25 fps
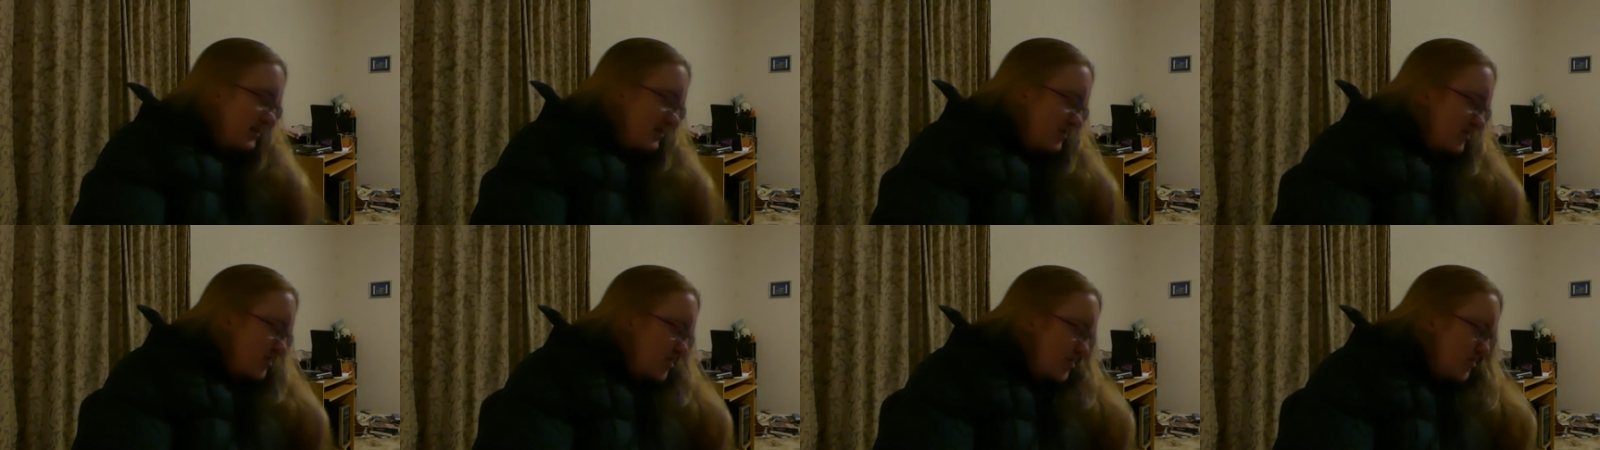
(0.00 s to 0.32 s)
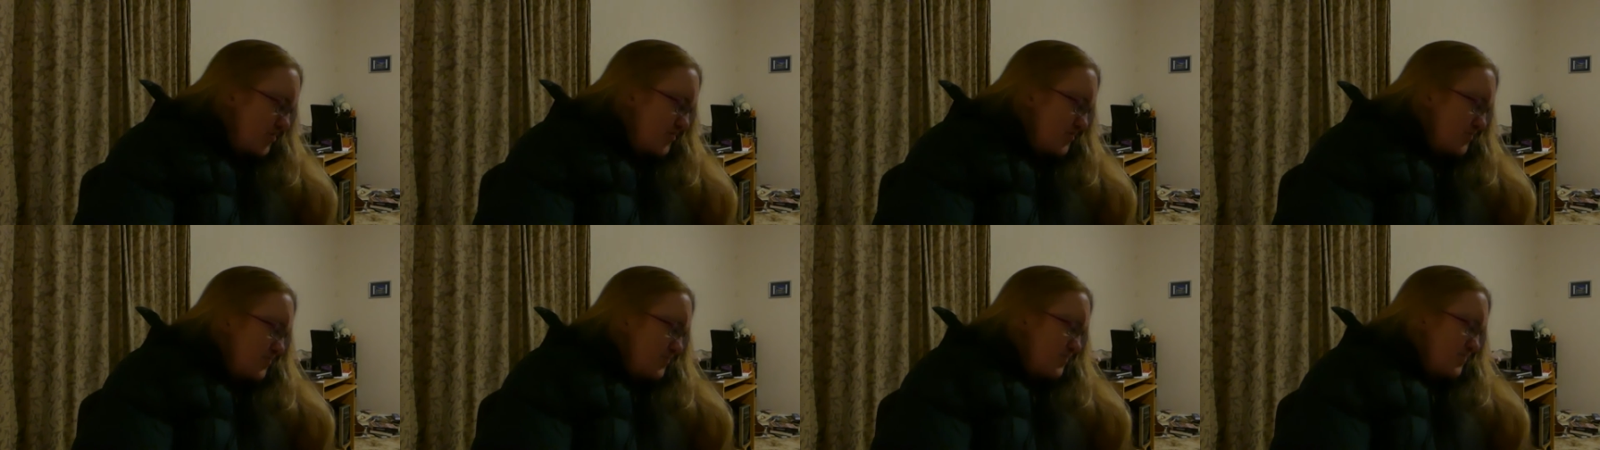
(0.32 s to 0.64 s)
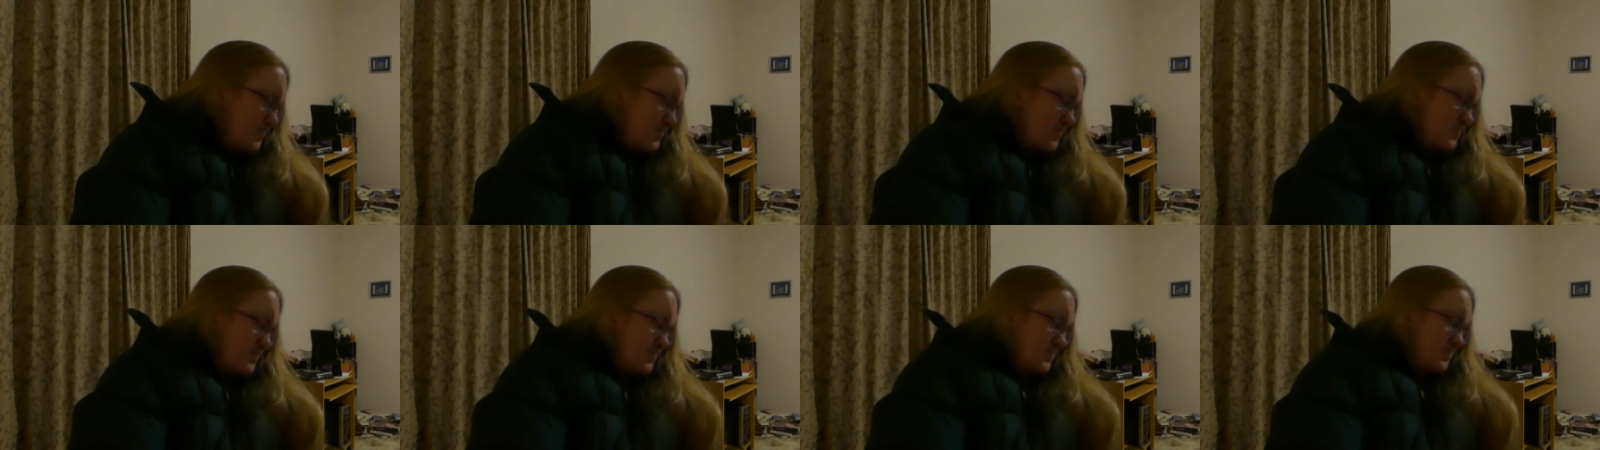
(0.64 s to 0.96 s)
So,
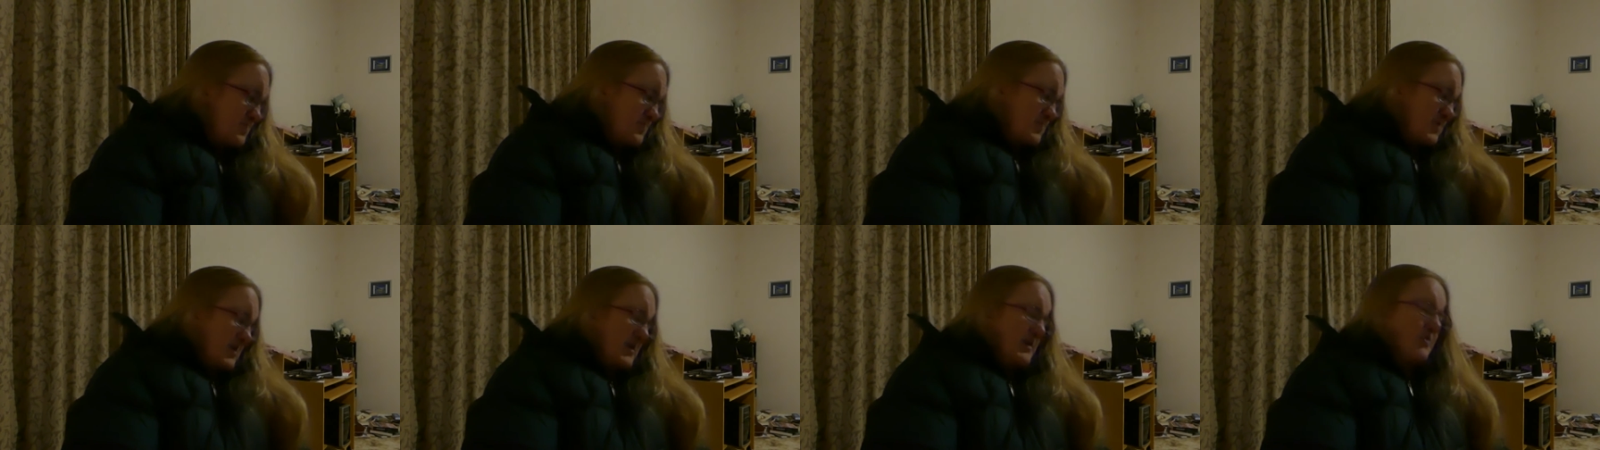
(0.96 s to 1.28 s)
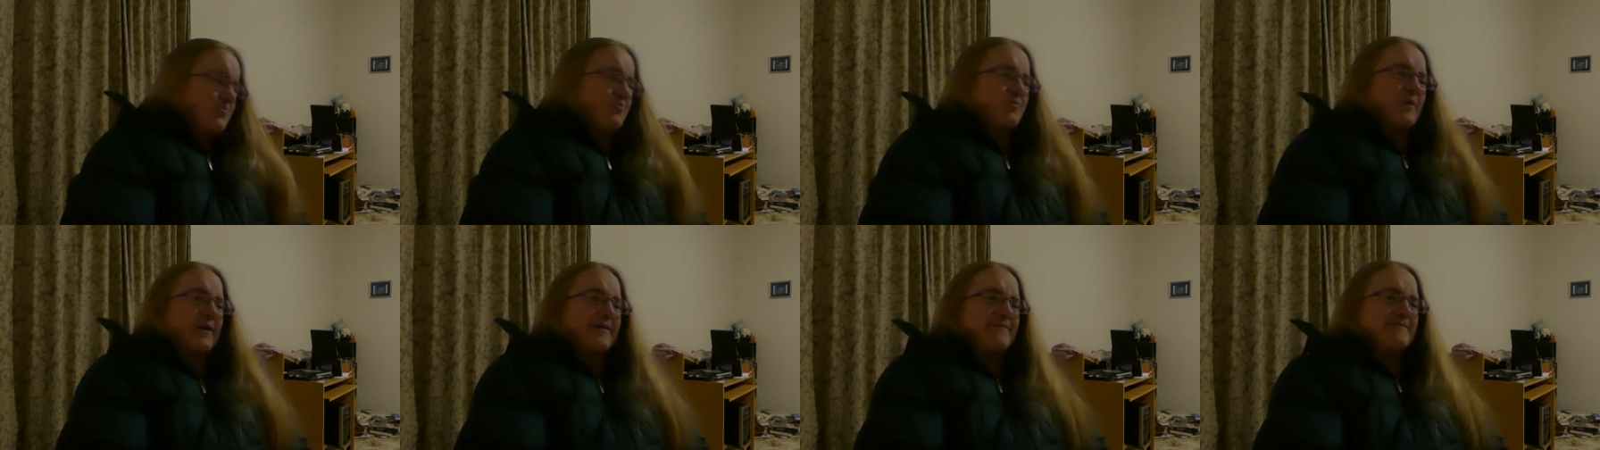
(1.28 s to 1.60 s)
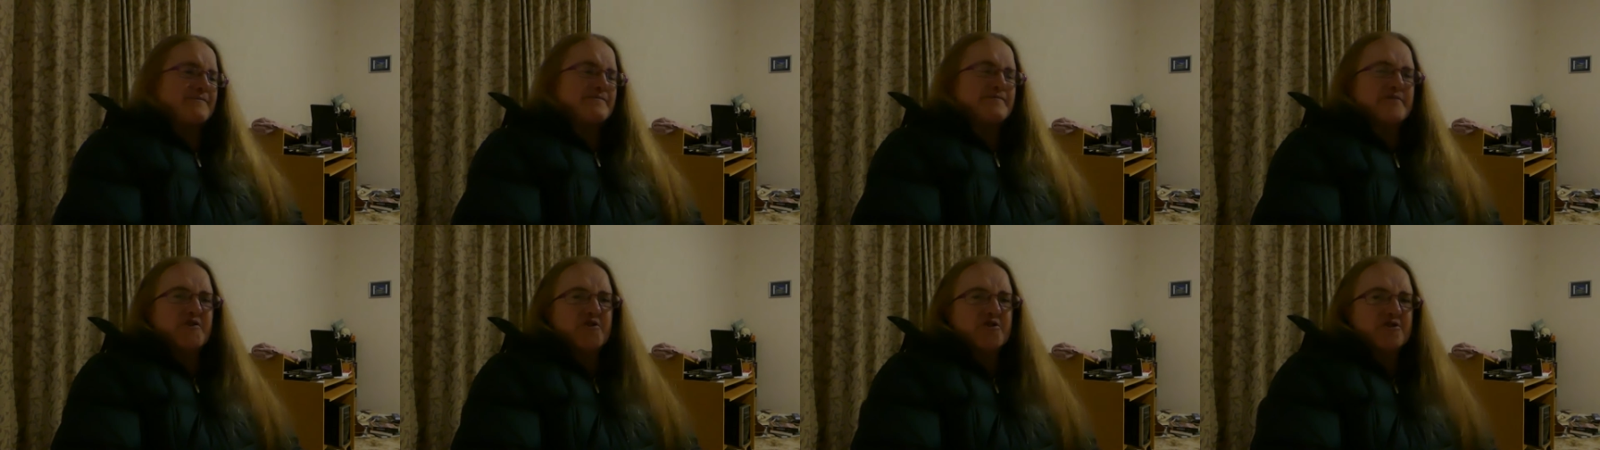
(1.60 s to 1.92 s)
anyway,
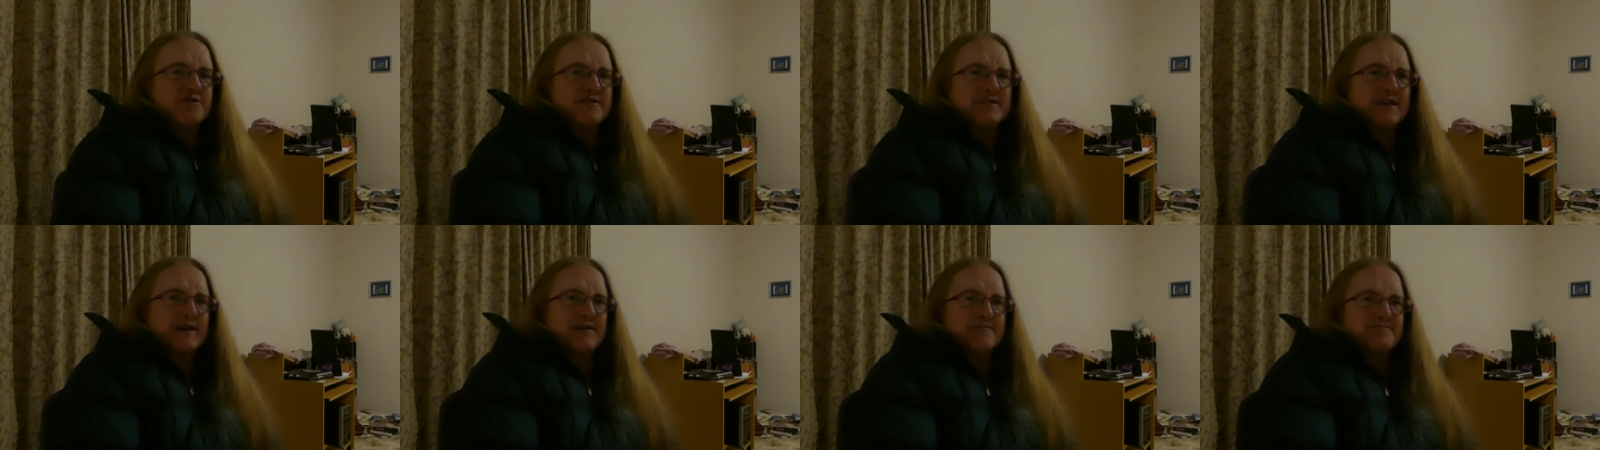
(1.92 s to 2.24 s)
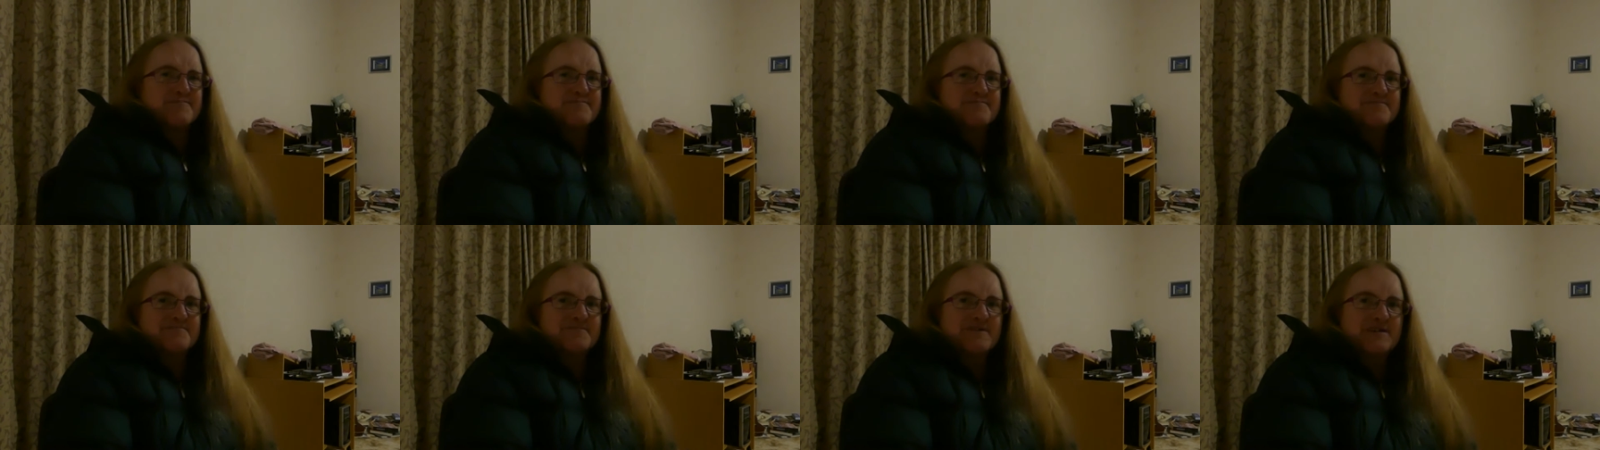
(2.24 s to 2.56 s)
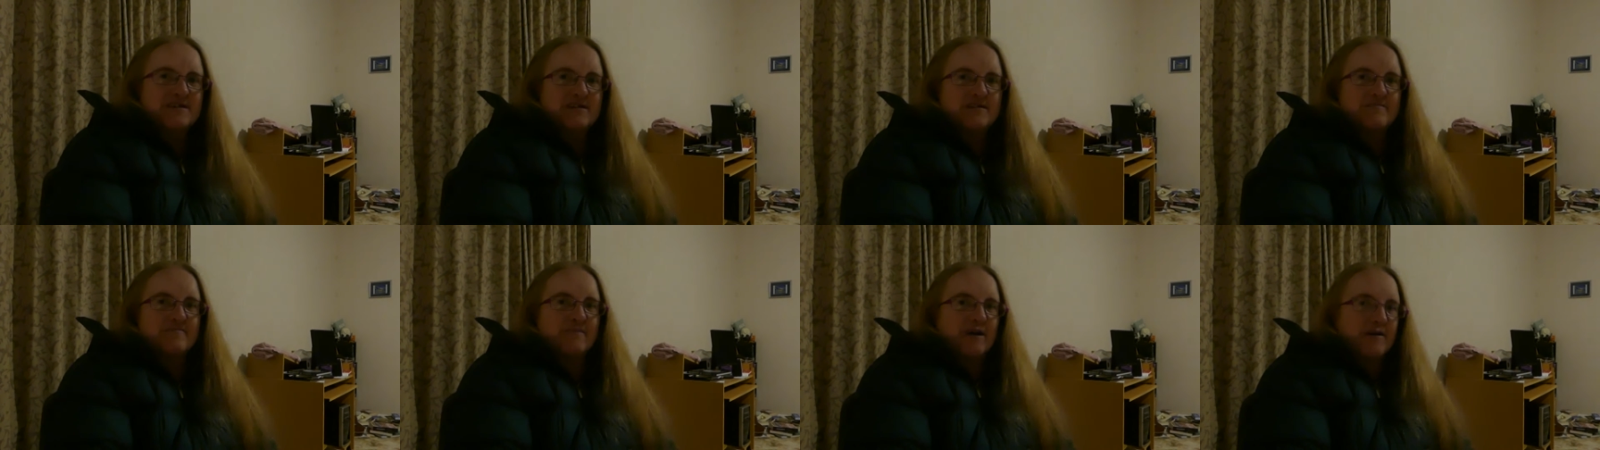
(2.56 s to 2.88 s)
first up,
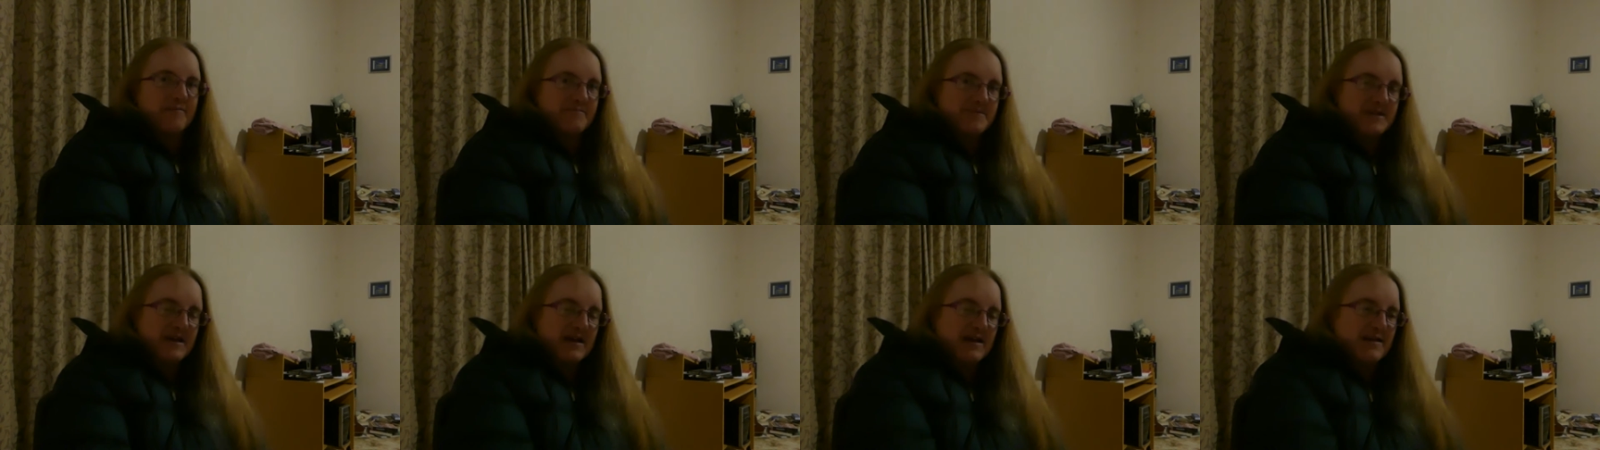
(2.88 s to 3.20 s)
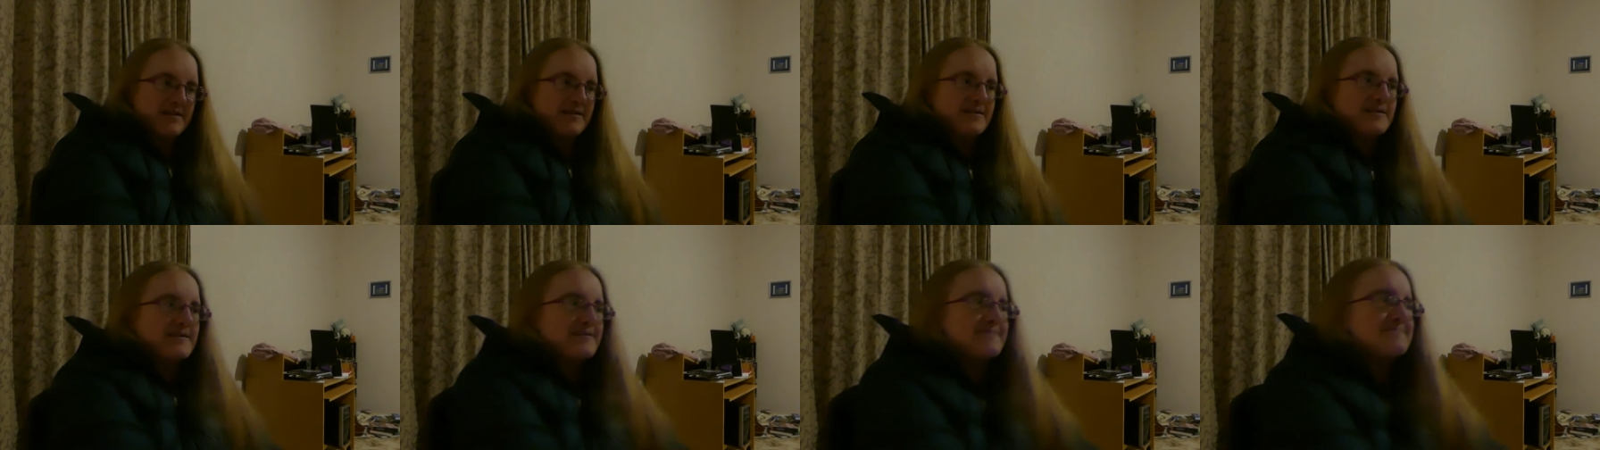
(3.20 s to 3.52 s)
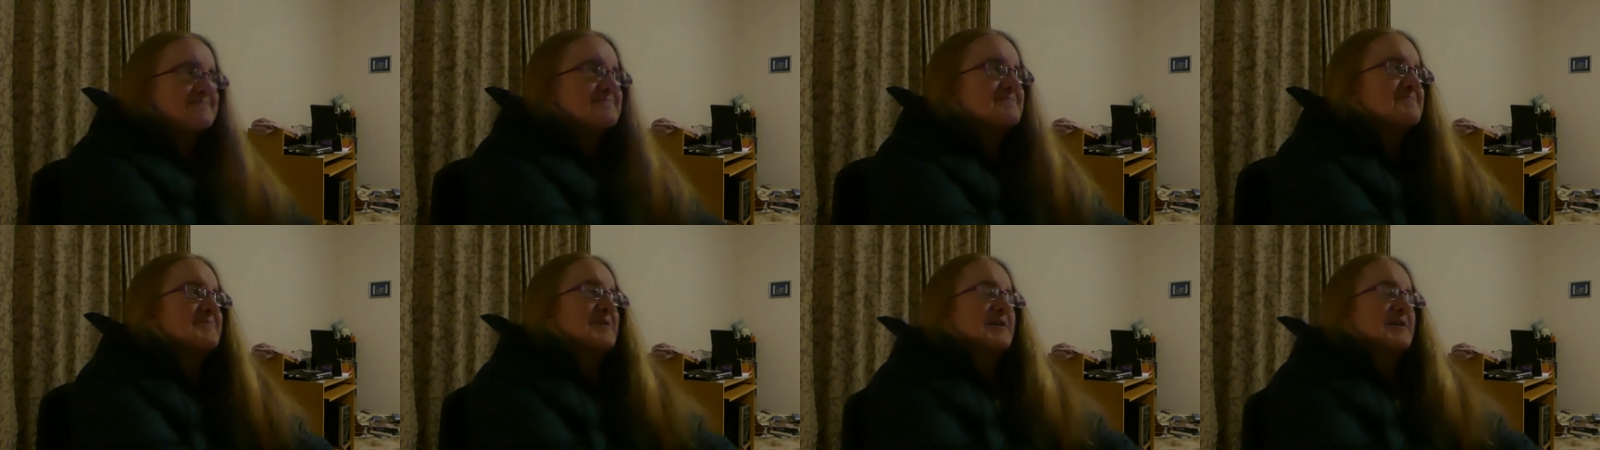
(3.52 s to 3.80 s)
you might be asking,